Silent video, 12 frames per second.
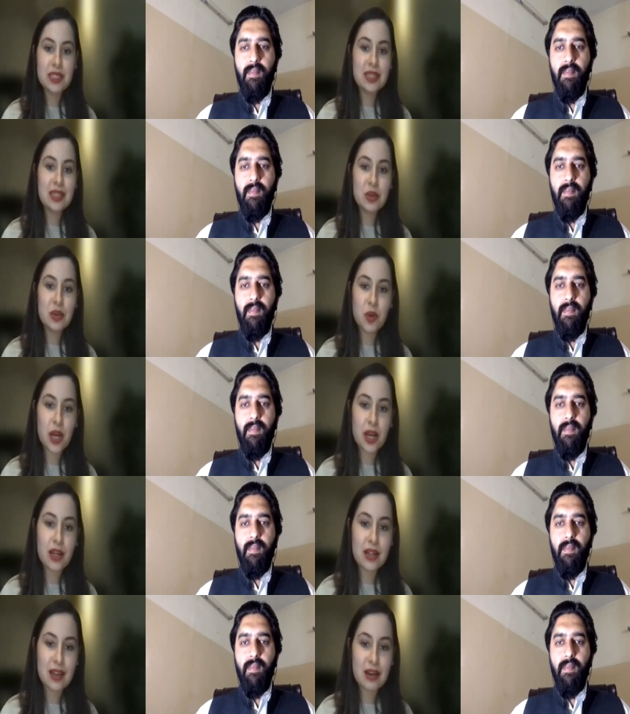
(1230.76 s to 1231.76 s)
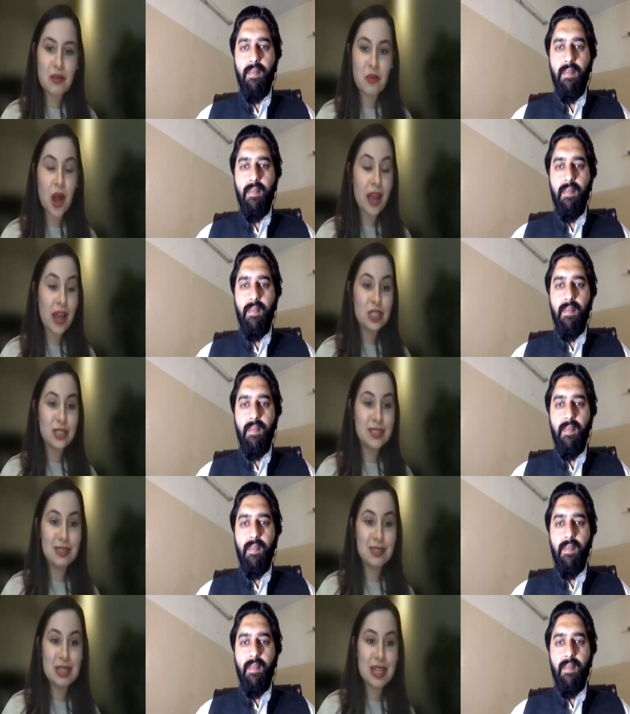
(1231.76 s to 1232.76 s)
Speaker 1: basically why I
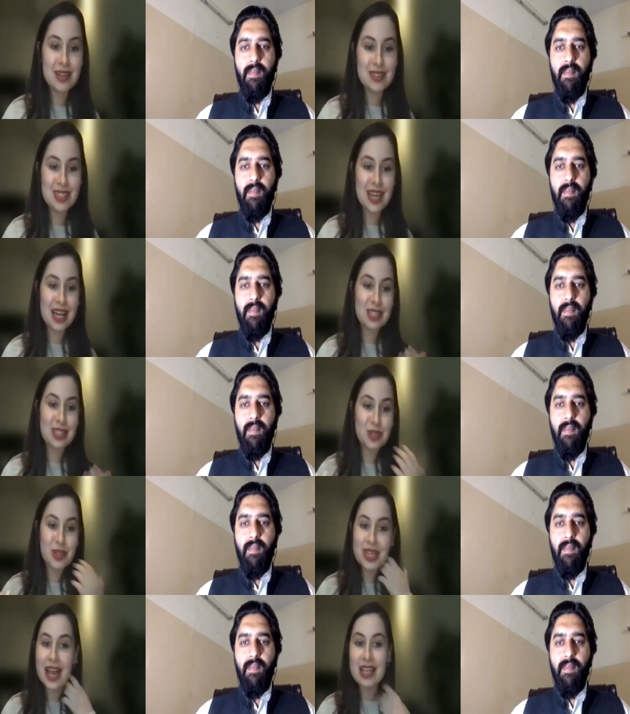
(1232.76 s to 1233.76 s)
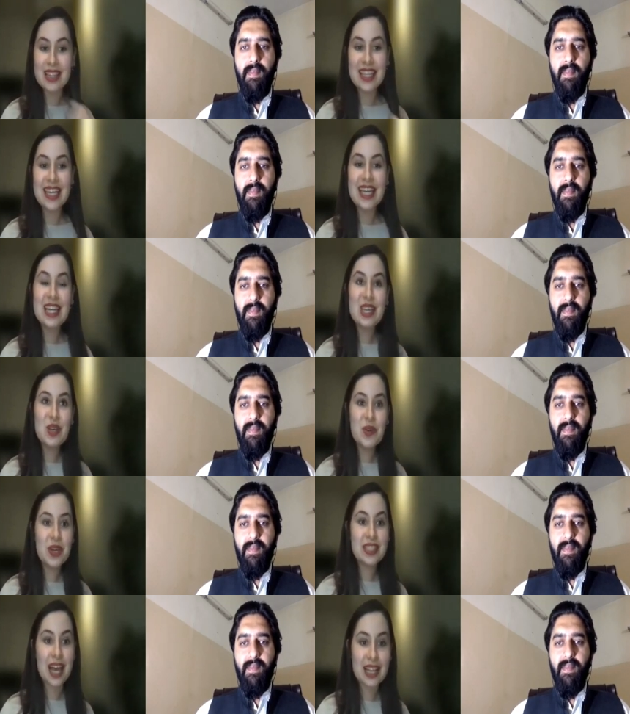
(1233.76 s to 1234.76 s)
joined Student Energy. Actually, I didn't knew
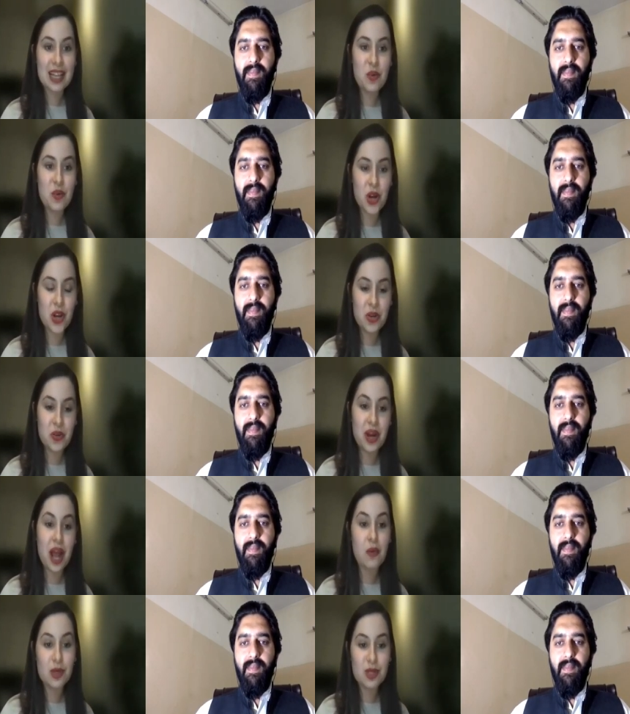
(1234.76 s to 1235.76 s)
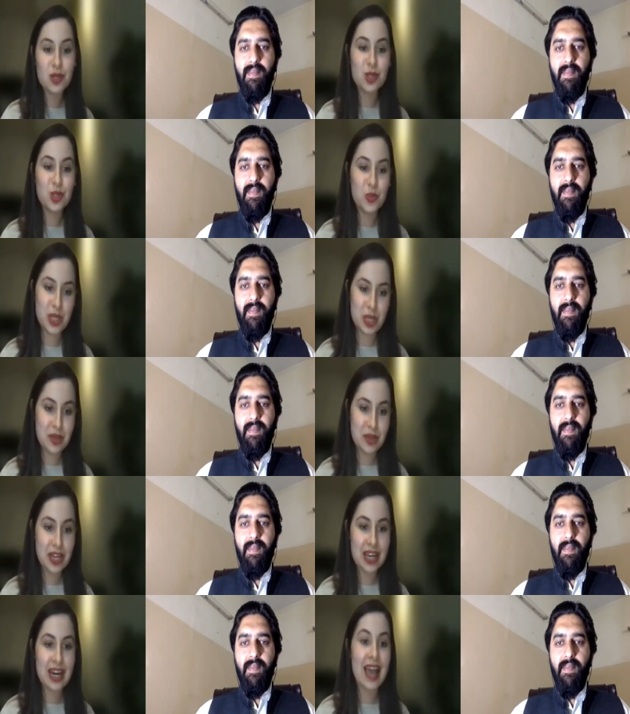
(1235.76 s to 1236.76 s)
exactly what I was going to be
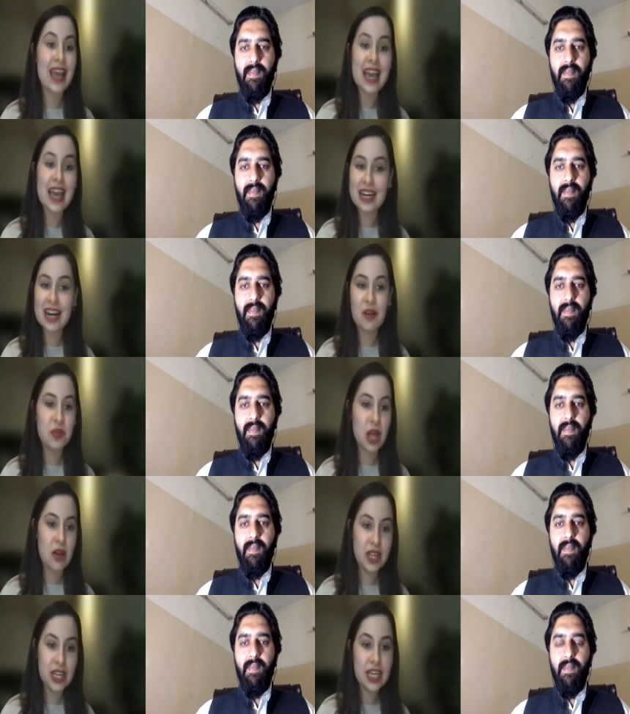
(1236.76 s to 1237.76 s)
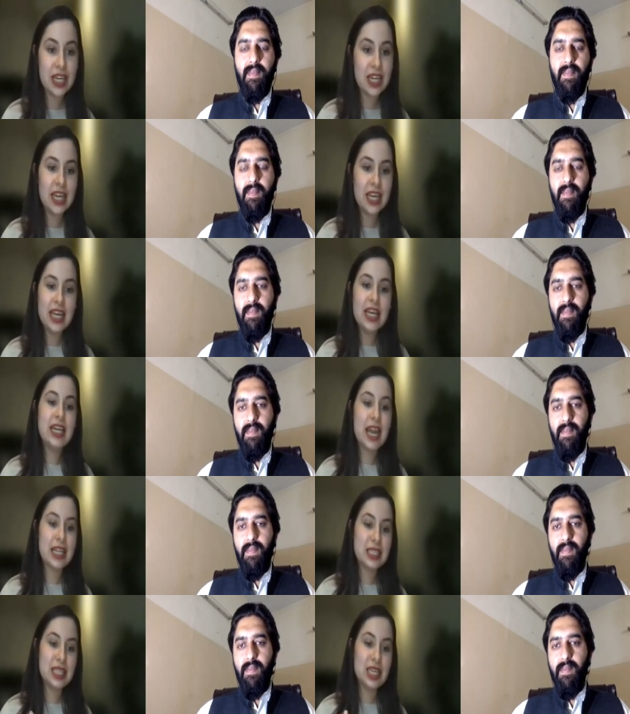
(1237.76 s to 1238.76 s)
doing, and I ended up loving it.
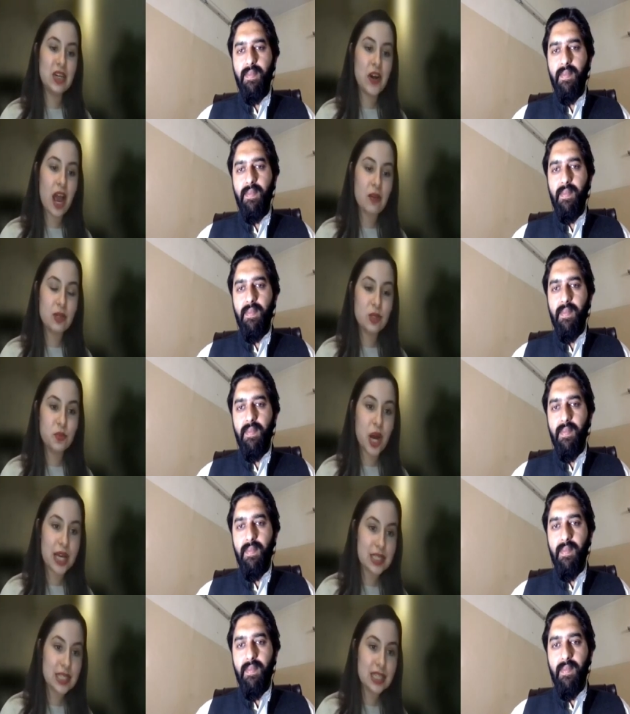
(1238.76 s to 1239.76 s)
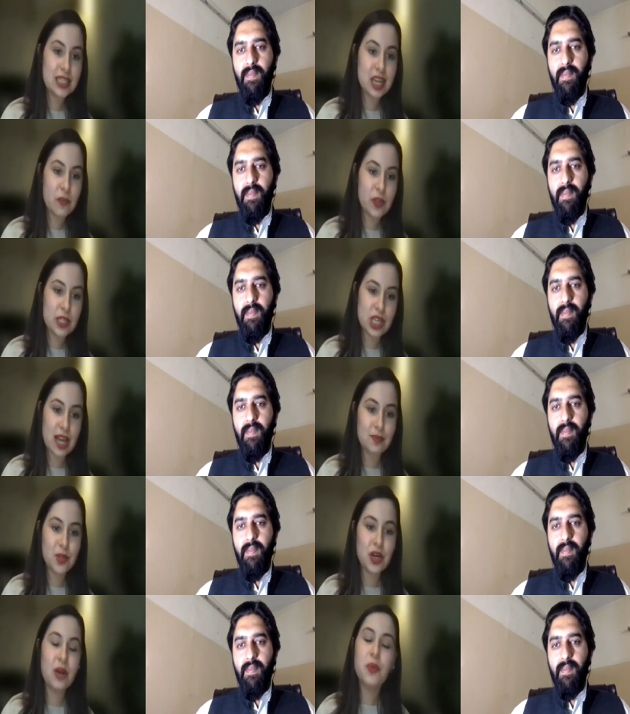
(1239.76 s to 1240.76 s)
Next year, I was the president of the
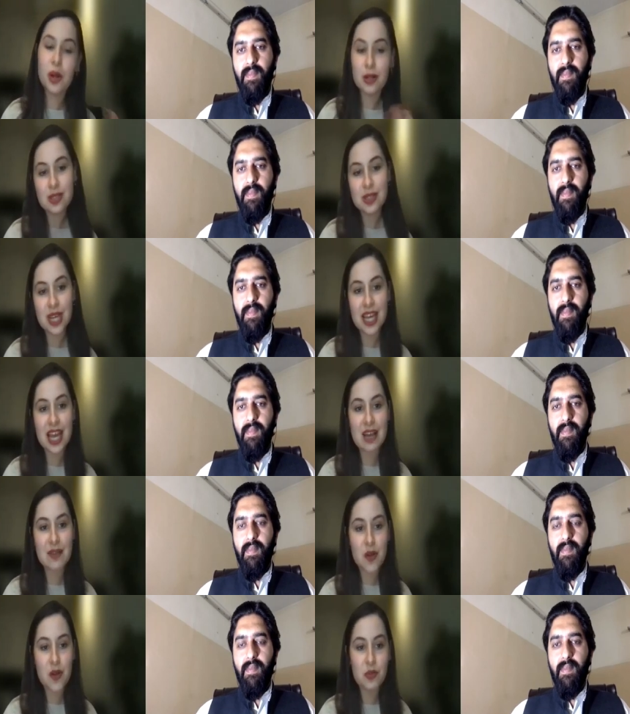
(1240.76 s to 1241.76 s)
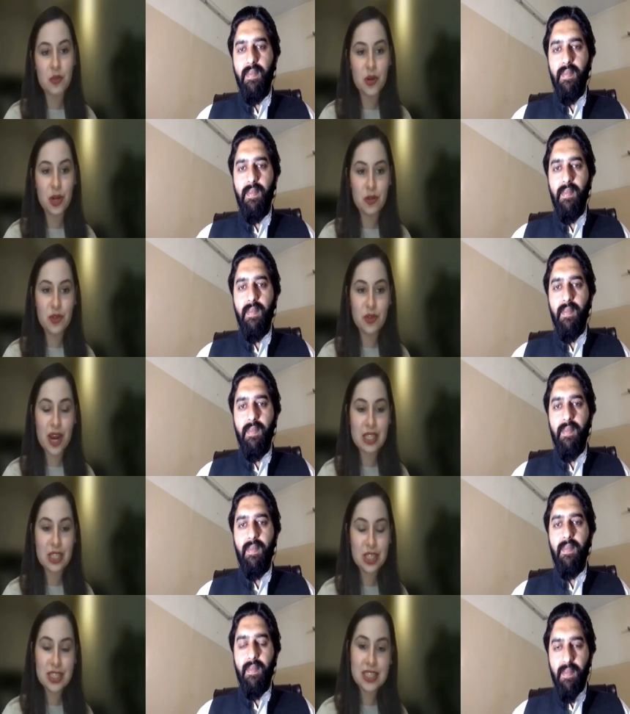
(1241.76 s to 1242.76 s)
chapter, and well, today I'm on the board of
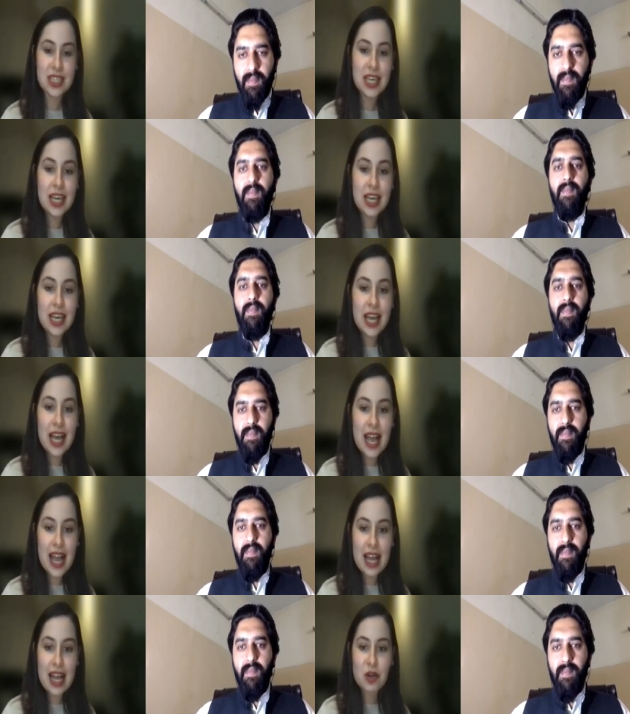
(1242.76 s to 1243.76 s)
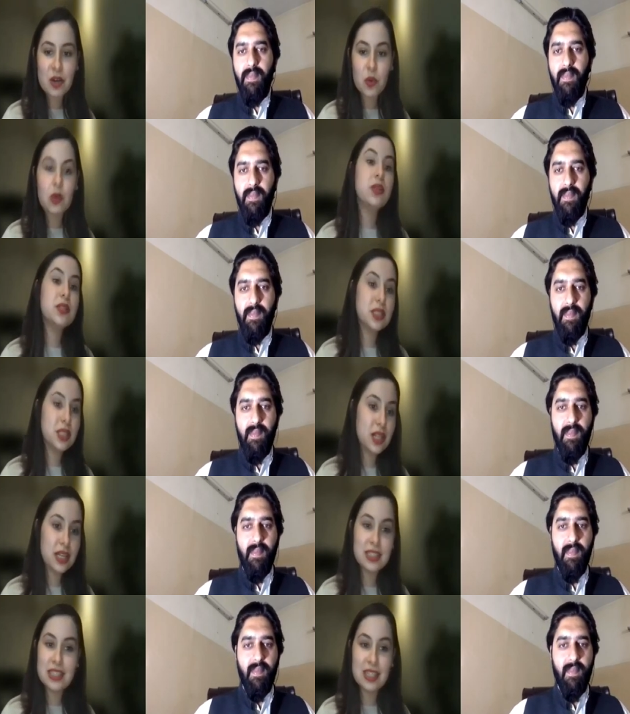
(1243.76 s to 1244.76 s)
directors, and we'll still
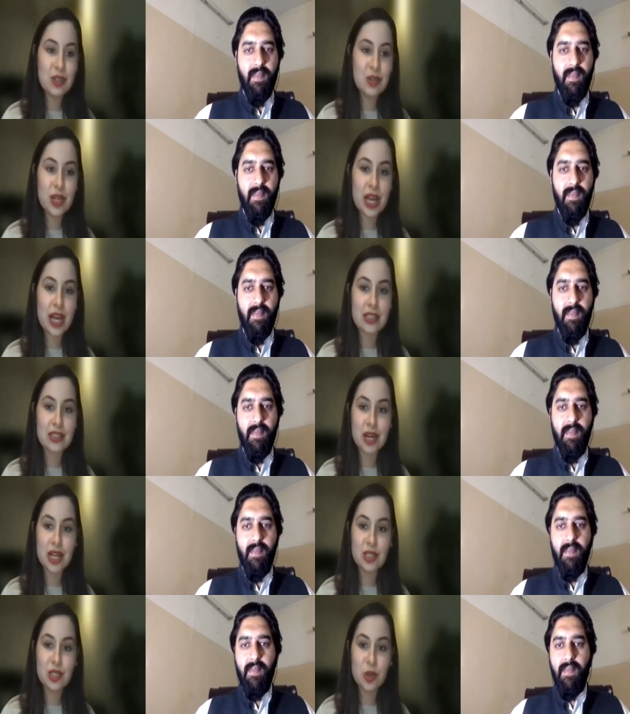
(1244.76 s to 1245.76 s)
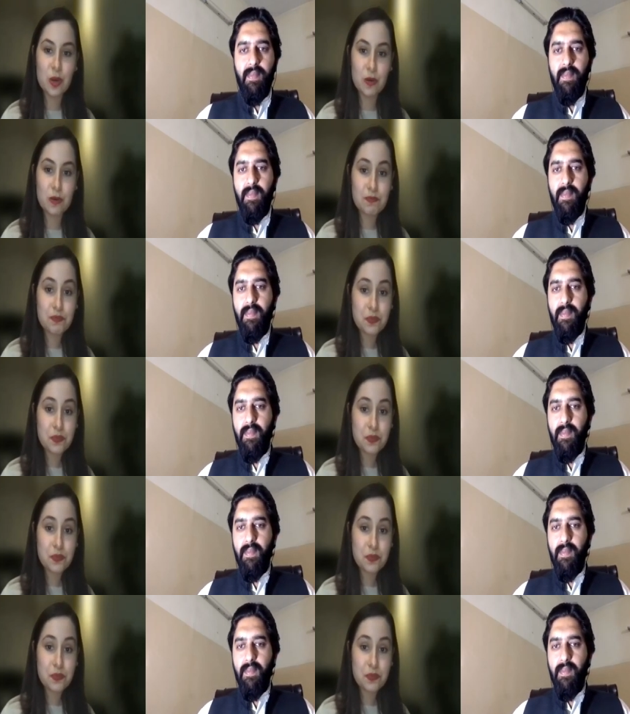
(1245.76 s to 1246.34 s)
continue like trying to